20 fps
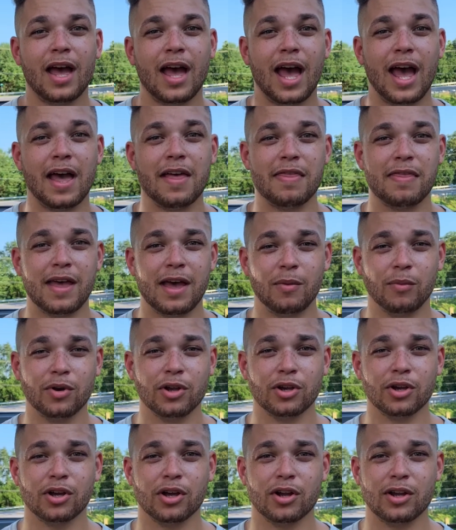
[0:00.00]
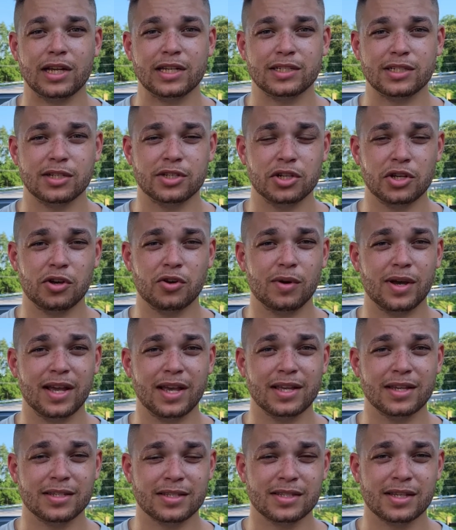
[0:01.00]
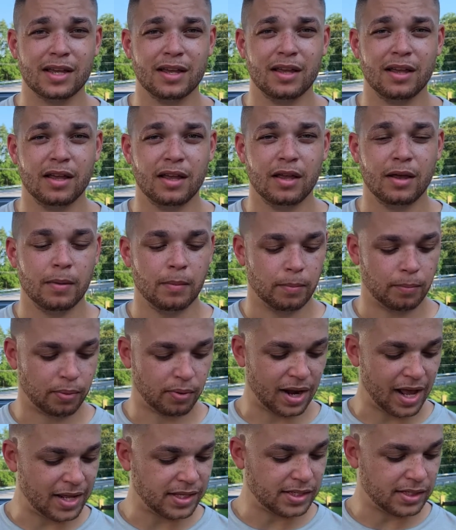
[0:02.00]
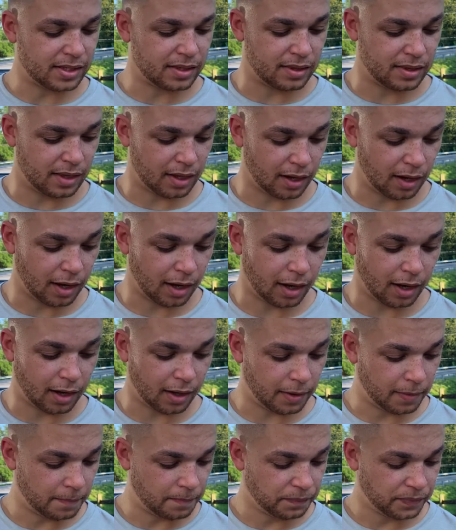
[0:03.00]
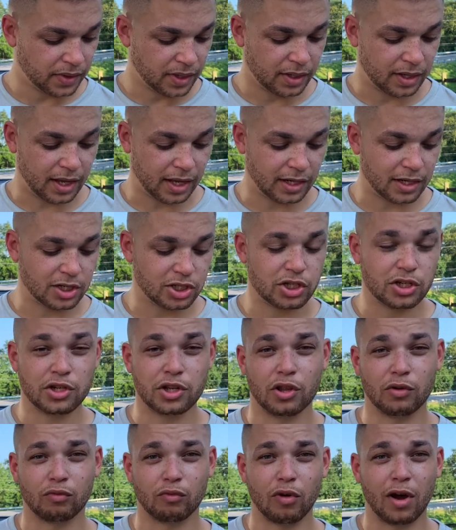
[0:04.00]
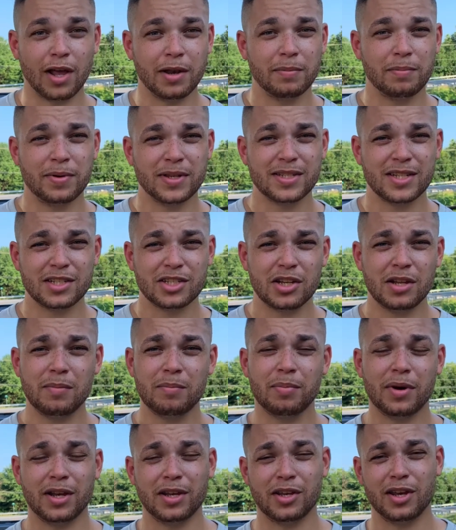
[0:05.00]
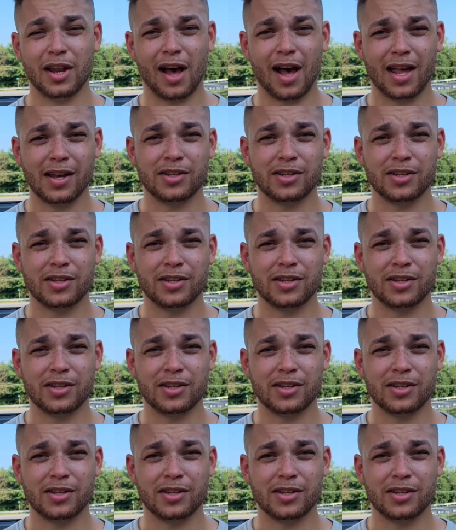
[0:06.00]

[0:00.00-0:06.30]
And then what you're going to do is press the ignition to the run position, but not